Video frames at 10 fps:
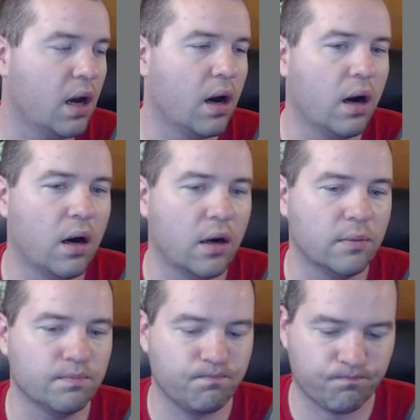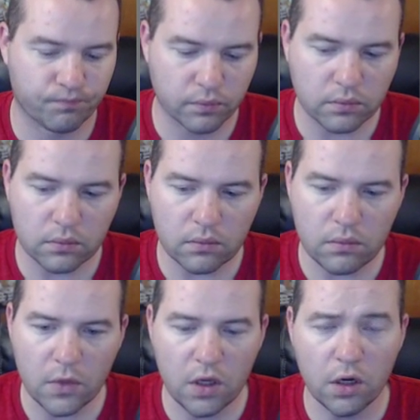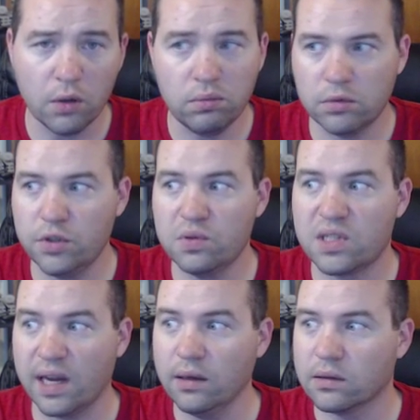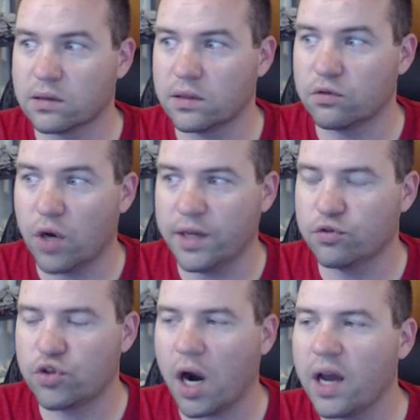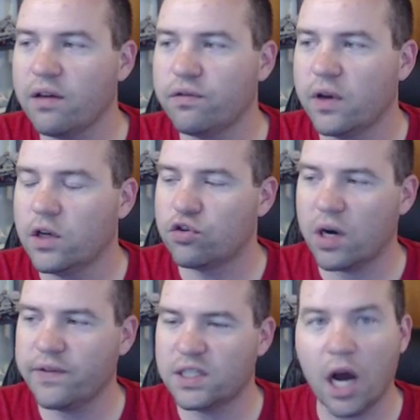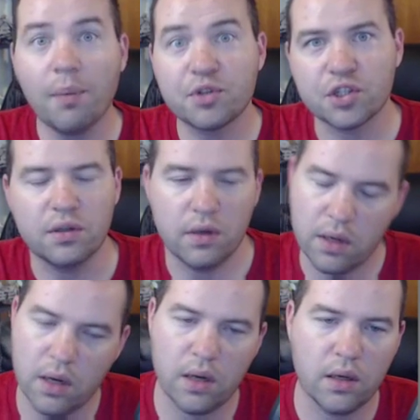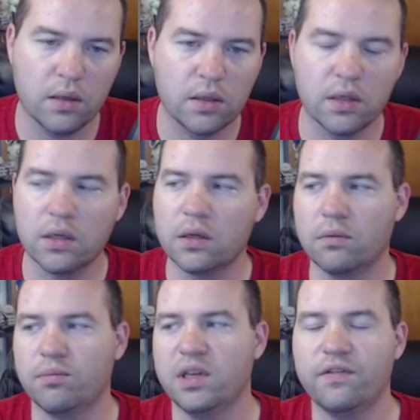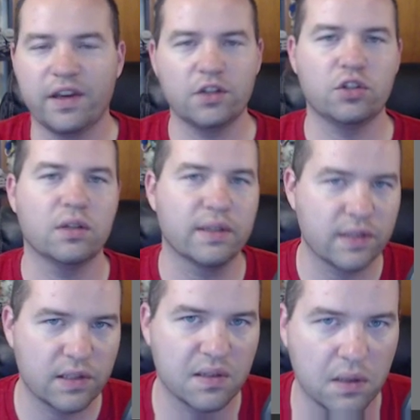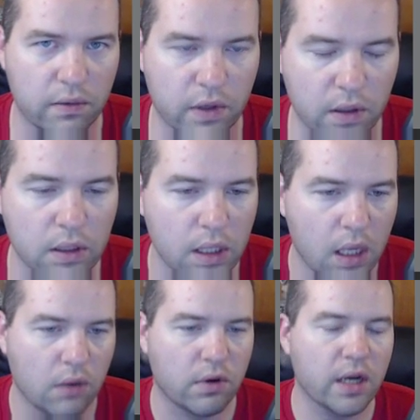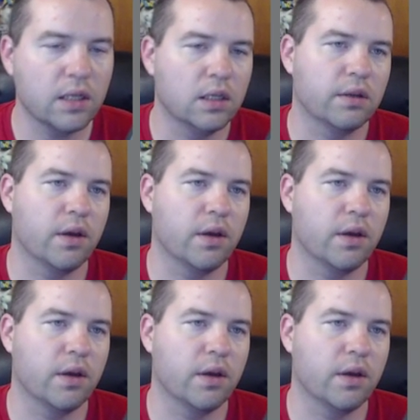you know, do sales and drive adoption and be evangelists even, right?